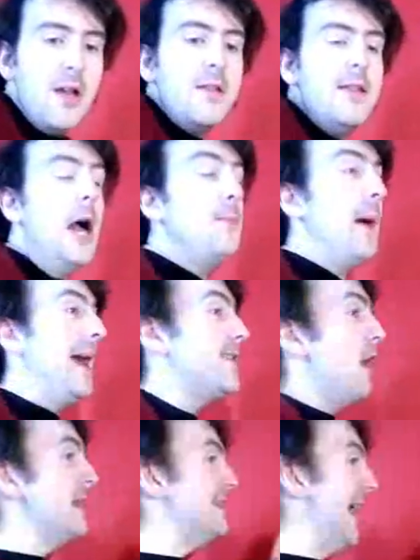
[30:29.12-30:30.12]
No, but I do
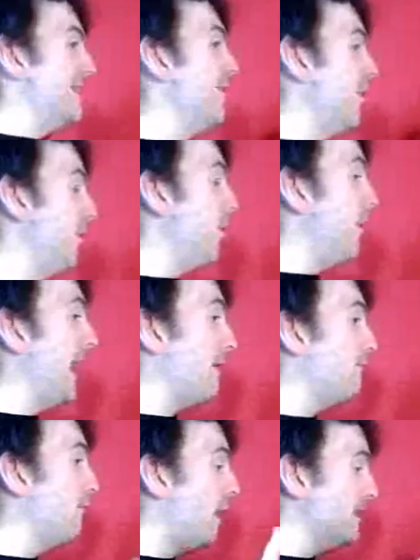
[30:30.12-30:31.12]
understand your
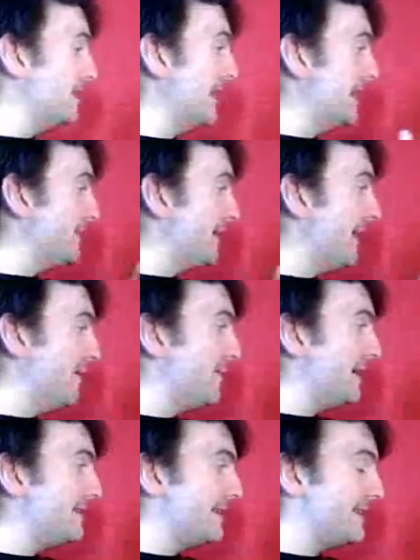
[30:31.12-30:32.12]
point. What's there going to be
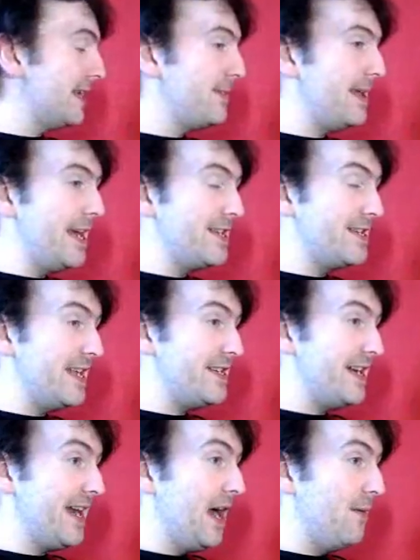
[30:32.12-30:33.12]
open at Disney Village
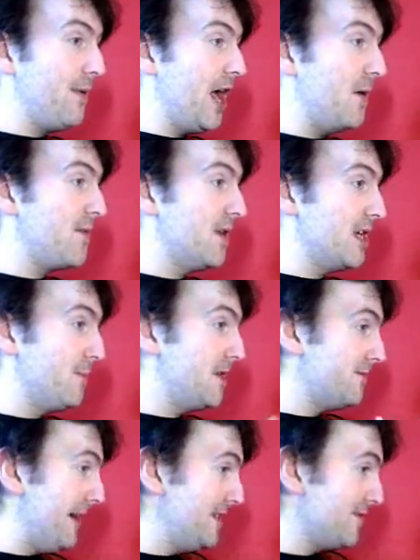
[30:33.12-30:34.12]
this year apart from a couple of
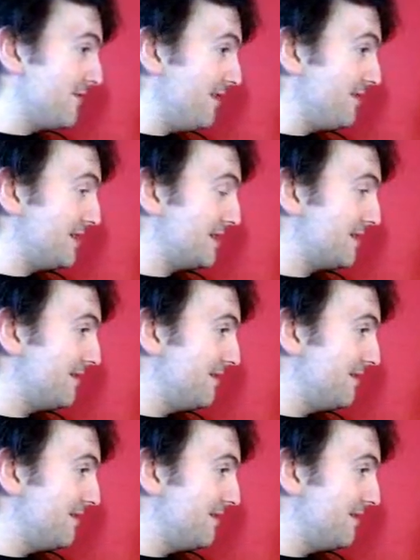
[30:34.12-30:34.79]
the restaurants?